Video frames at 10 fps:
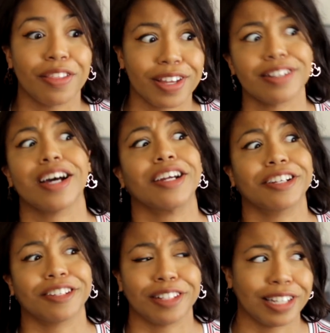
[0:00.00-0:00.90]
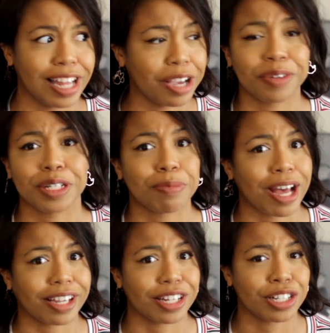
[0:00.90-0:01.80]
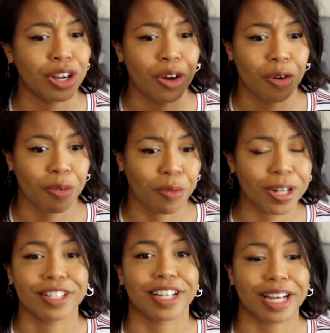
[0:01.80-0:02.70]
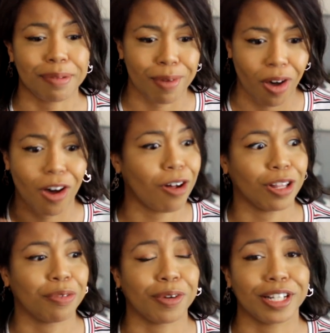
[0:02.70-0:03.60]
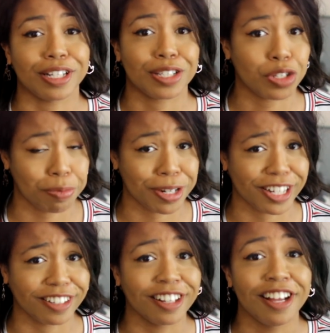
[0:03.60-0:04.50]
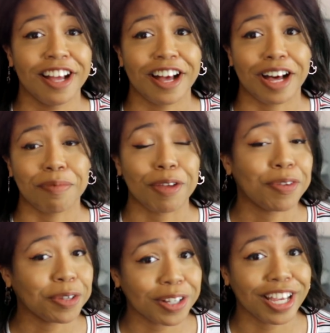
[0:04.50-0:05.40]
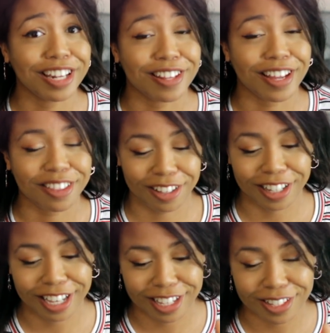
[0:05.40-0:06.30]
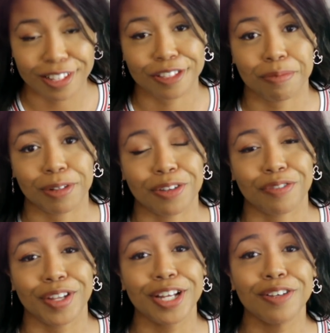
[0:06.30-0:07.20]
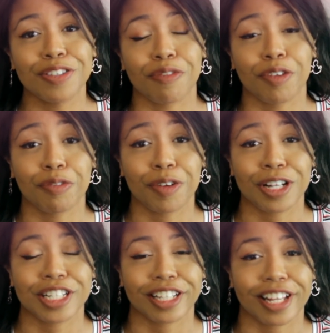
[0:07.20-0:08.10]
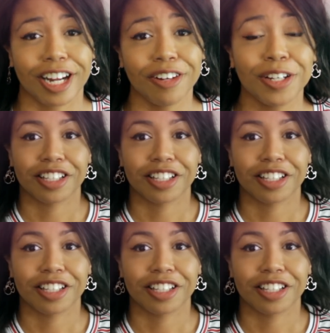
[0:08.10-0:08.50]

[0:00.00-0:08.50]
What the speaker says: the entire language package, one time, all in one, super deal. If you're looking into that, the link is also below the video, so feel free to check that out.